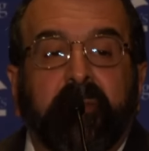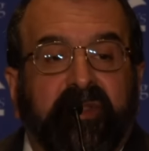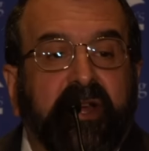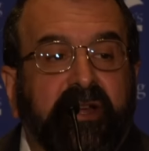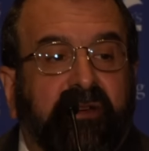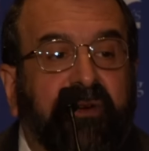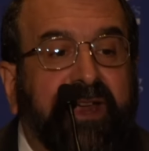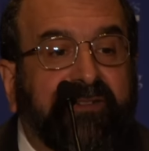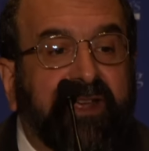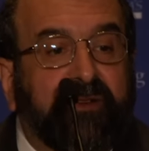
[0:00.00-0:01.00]
but they're going to
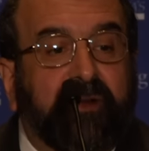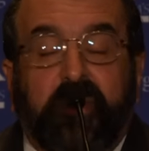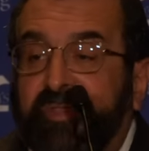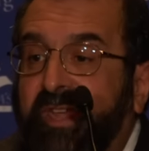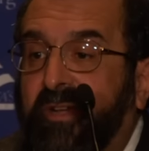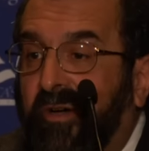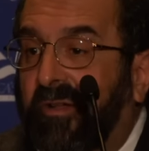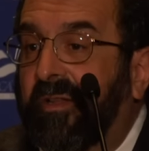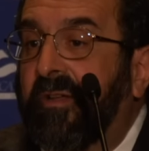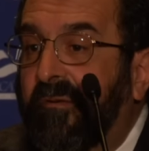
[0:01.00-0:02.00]
crack down on what they
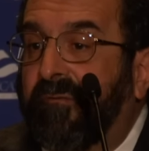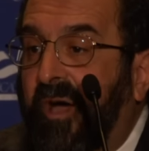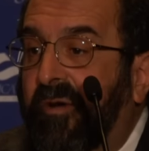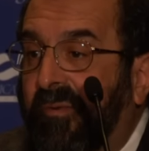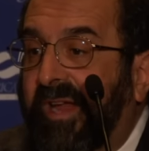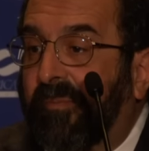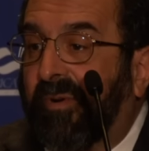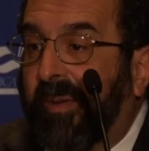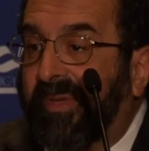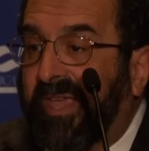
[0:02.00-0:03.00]
call far right
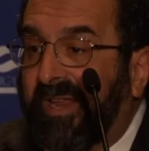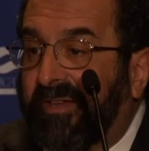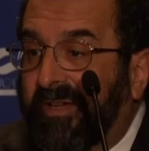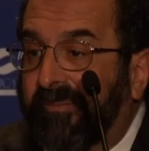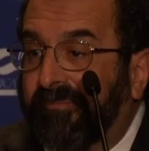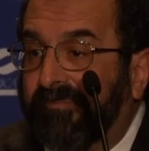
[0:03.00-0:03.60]
propaganda.